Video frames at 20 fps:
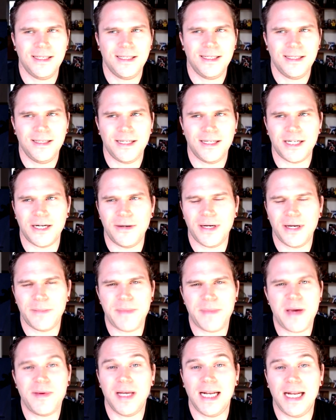I don't know, like
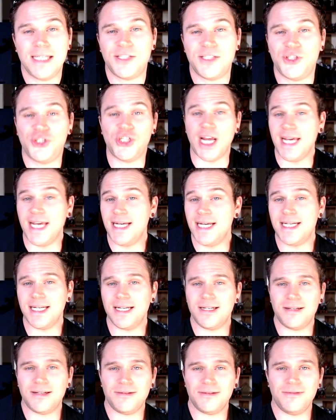maybe a less
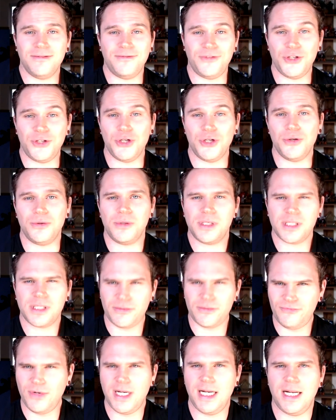jaded view. Because I
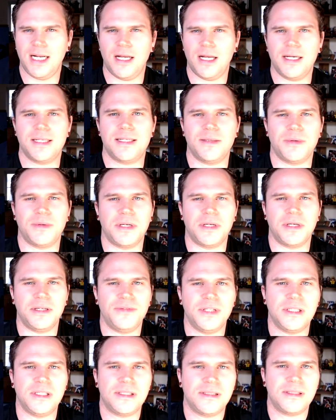really liked it when I
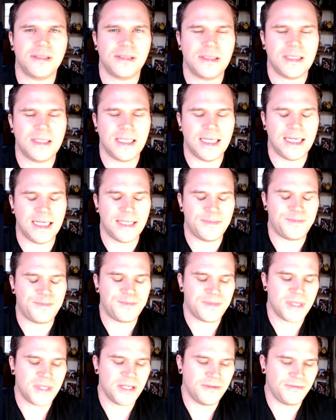first
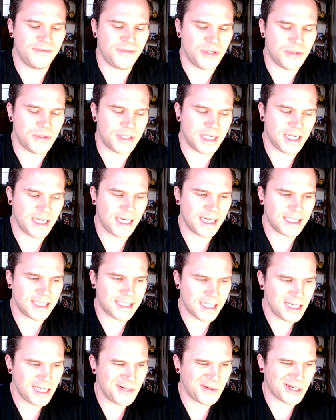viewed it. And I
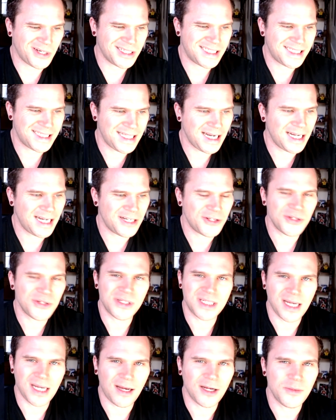tell you what, I still had a good
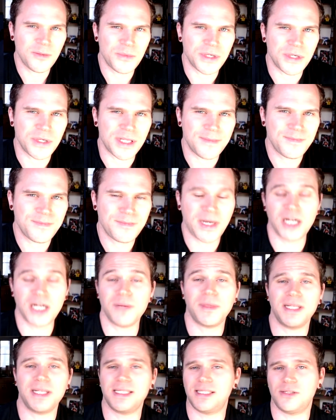time with it. Bearing in
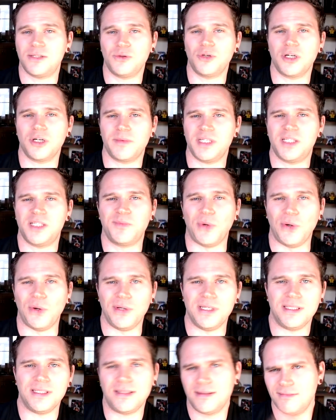mind, this is all going to be
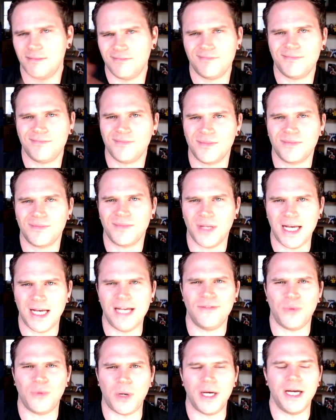spoilers,
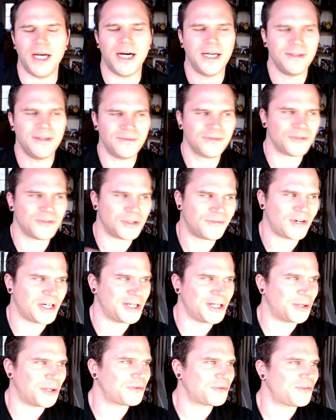FYI, for a very
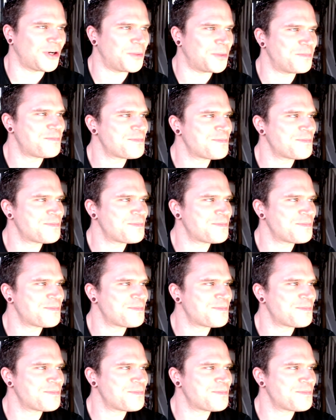old film.